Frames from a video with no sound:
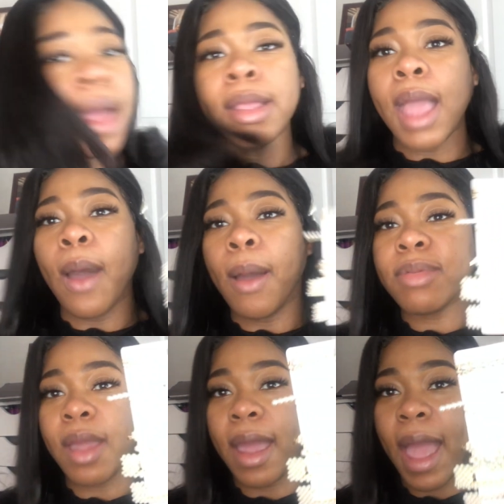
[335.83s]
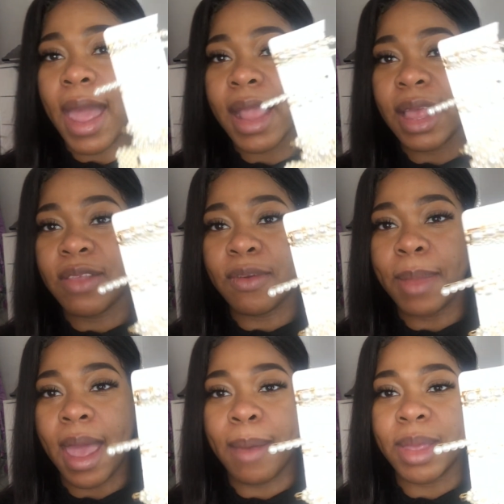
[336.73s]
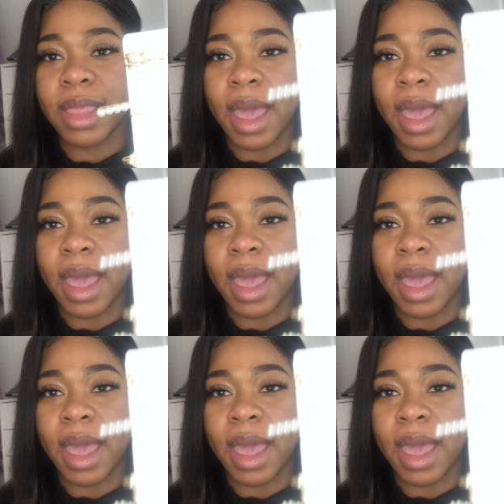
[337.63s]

No, I'm sorry. I got these from Amazon.